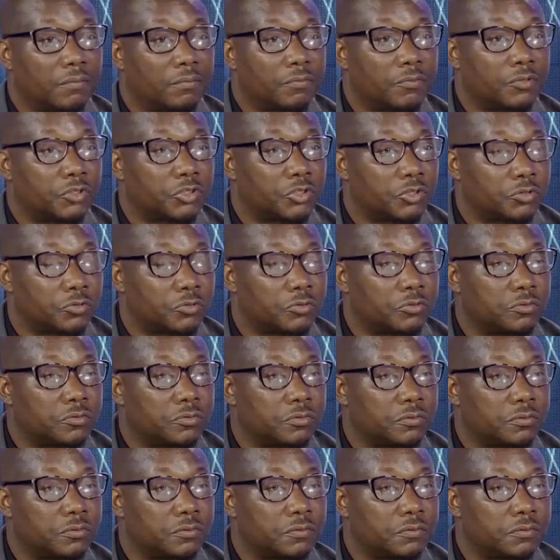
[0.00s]
we should
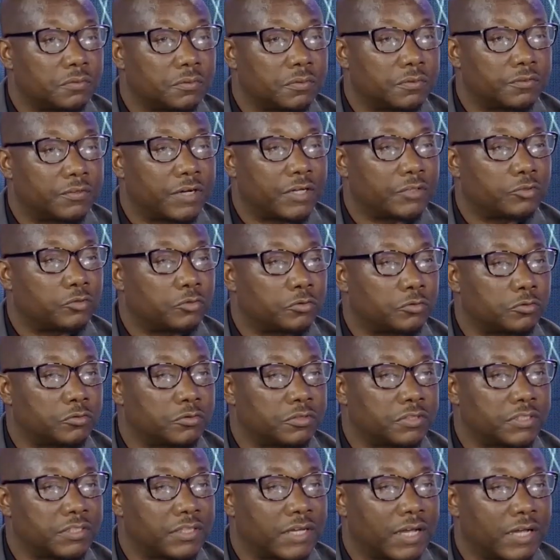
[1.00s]
try to
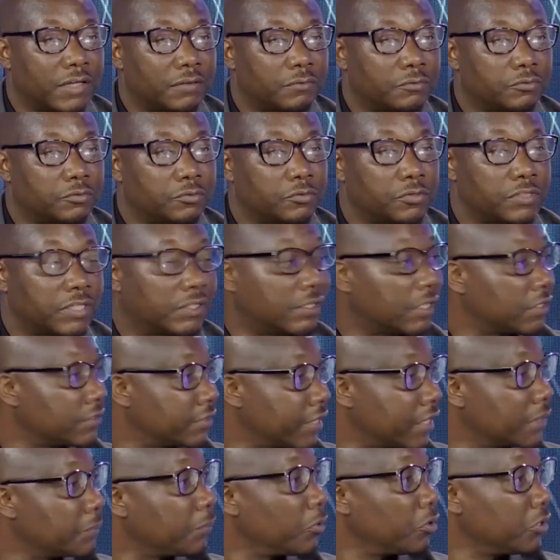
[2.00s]
see how to set
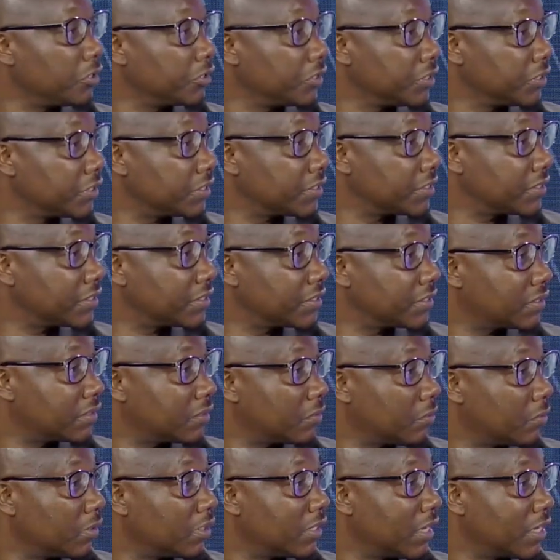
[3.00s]
aside politics
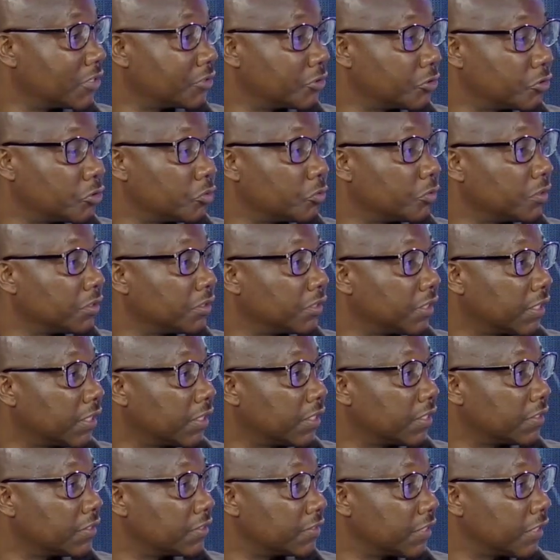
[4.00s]
when it has to do with
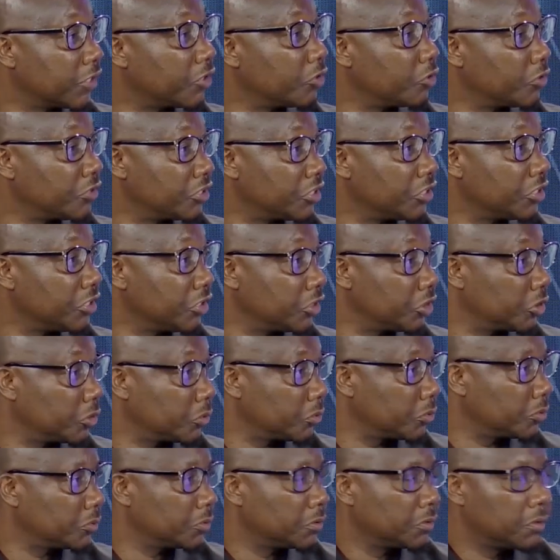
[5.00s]
a security
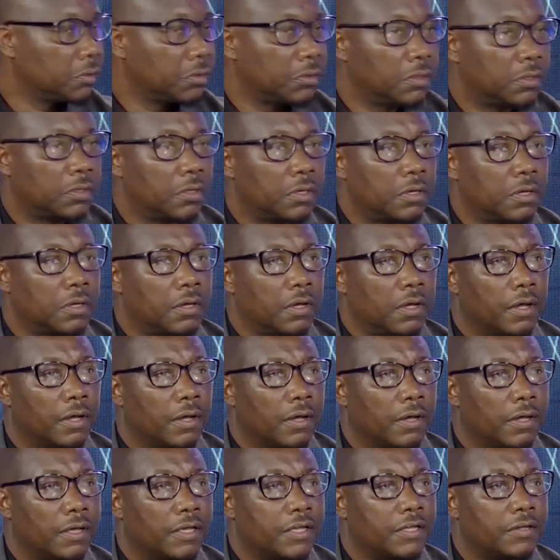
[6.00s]
issue.
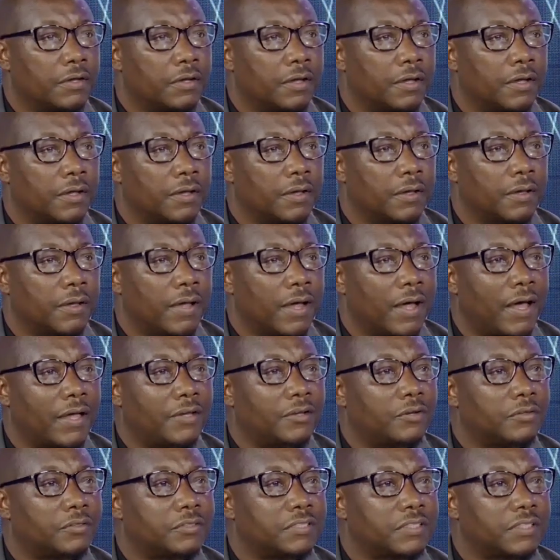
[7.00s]
I
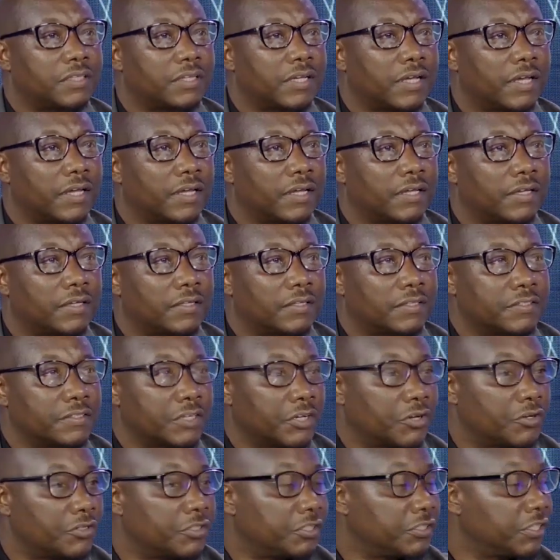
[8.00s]
don't think the
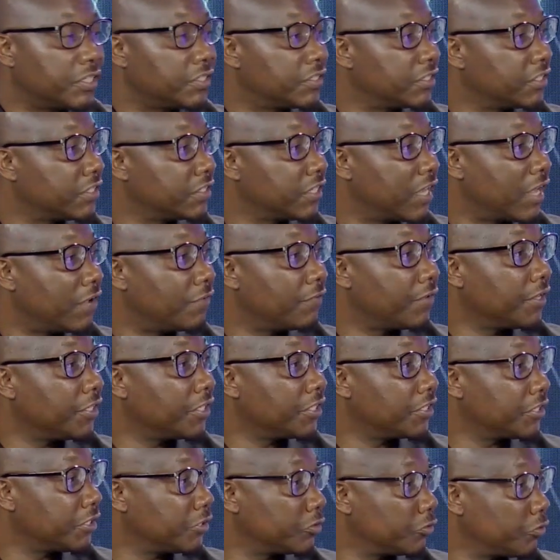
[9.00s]
security agencies have
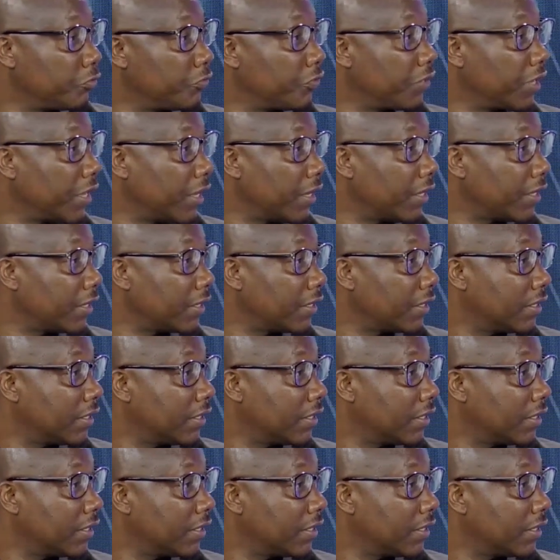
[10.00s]
anything to fear,